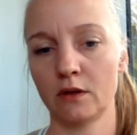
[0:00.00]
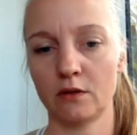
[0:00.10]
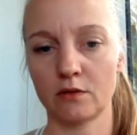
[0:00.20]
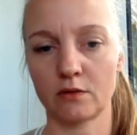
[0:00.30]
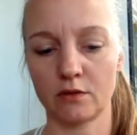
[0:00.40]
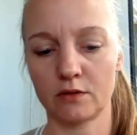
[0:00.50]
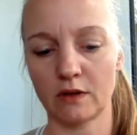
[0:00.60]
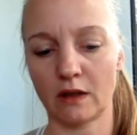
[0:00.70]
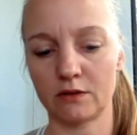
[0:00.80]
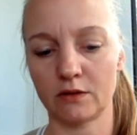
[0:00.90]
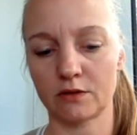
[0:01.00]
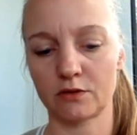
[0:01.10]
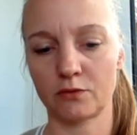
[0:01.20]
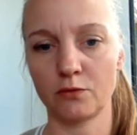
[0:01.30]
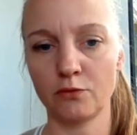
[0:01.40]
you could, I'll
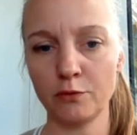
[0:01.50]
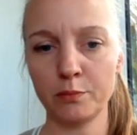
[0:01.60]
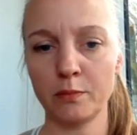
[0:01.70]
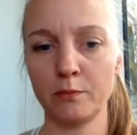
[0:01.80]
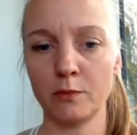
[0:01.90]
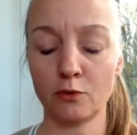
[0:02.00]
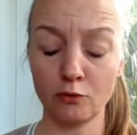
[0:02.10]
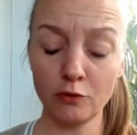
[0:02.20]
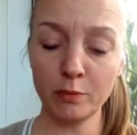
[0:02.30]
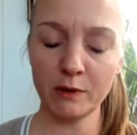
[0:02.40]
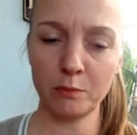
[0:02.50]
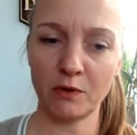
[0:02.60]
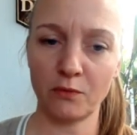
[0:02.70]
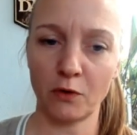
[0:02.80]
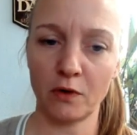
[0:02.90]
just group, group it
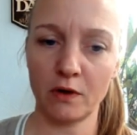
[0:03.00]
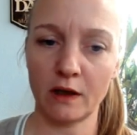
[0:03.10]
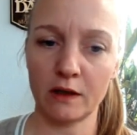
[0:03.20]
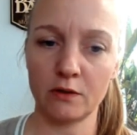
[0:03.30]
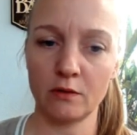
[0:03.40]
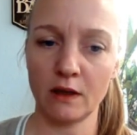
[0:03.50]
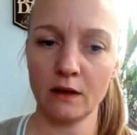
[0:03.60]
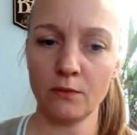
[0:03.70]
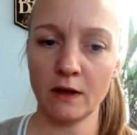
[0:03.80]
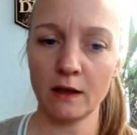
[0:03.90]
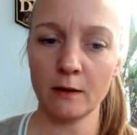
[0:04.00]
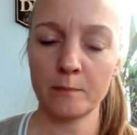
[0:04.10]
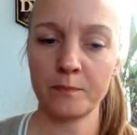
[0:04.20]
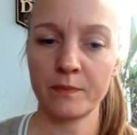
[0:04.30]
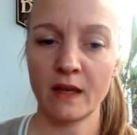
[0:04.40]
before I do anything.
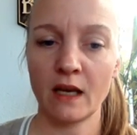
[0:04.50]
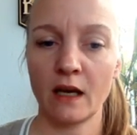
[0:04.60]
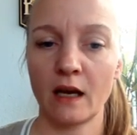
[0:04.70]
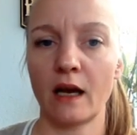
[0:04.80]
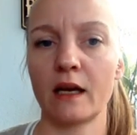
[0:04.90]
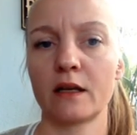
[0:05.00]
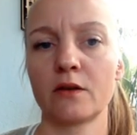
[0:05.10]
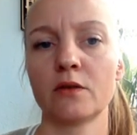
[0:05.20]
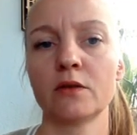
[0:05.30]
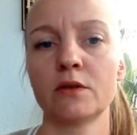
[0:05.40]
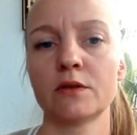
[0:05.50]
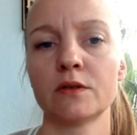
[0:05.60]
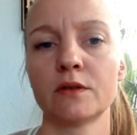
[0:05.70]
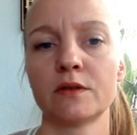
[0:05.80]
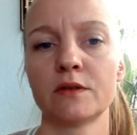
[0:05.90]
I could
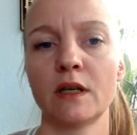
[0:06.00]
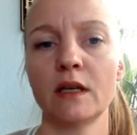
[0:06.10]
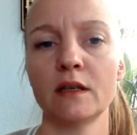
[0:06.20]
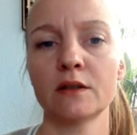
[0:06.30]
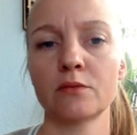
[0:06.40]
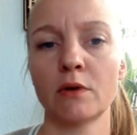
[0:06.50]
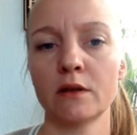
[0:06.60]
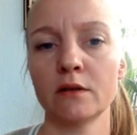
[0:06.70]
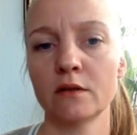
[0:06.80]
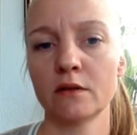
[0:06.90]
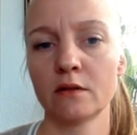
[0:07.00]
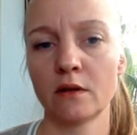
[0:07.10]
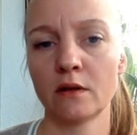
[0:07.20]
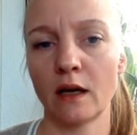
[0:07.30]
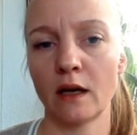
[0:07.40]
take this one
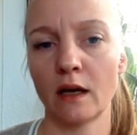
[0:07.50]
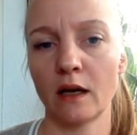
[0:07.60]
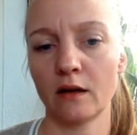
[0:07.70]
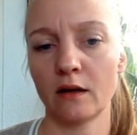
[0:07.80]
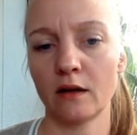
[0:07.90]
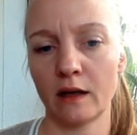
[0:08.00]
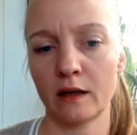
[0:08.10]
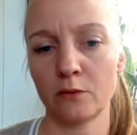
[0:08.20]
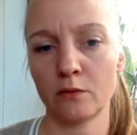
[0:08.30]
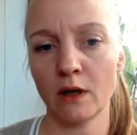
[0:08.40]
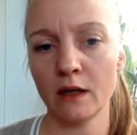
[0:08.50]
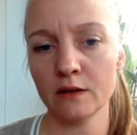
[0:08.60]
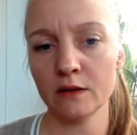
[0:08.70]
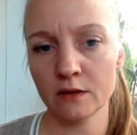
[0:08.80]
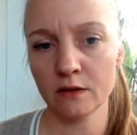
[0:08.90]
and align right,